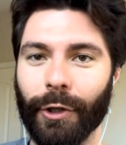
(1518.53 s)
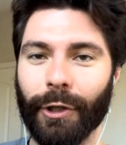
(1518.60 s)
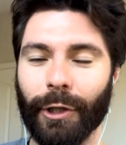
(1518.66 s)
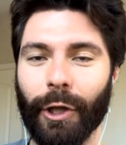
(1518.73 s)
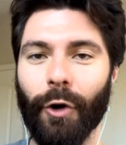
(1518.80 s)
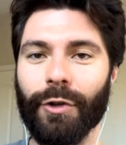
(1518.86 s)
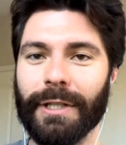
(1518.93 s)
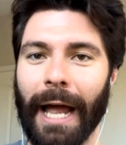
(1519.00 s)
to
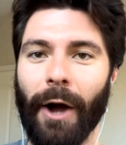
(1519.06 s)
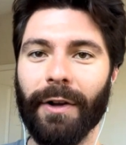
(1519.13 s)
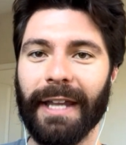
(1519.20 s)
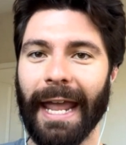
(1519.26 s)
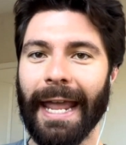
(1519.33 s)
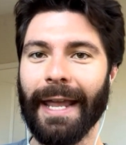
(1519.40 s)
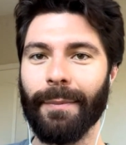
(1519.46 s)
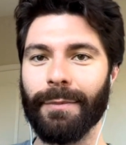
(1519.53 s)
close out
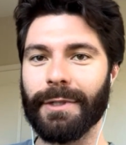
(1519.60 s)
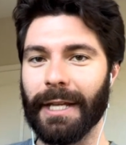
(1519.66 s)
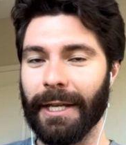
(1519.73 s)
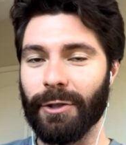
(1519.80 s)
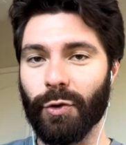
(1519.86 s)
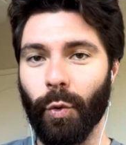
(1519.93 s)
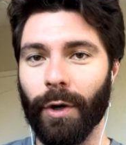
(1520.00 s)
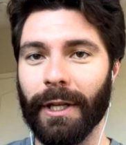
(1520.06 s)
games
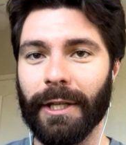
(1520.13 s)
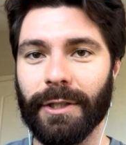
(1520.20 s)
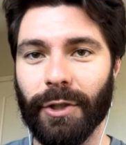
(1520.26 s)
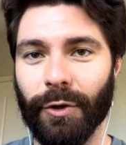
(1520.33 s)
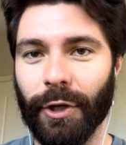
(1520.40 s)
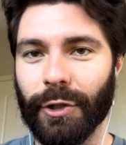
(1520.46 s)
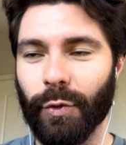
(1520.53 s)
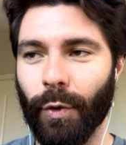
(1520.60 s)
in
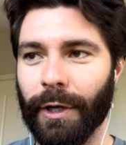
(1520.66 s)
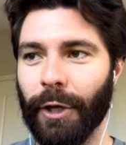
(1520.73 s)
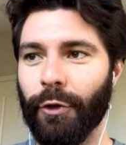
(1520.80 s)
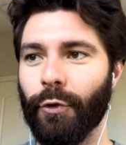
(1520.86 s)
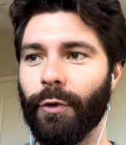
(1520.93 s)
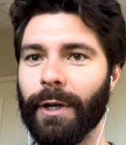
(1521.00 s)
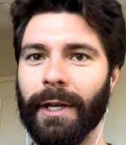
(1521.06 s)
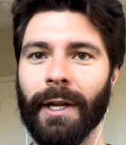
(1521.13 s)
22 to
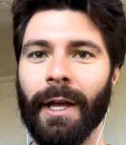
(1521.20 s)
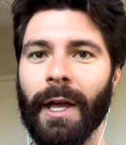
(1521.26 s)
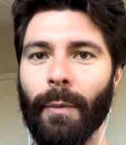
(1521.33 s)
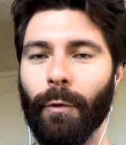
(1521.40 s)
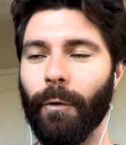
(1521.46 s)
23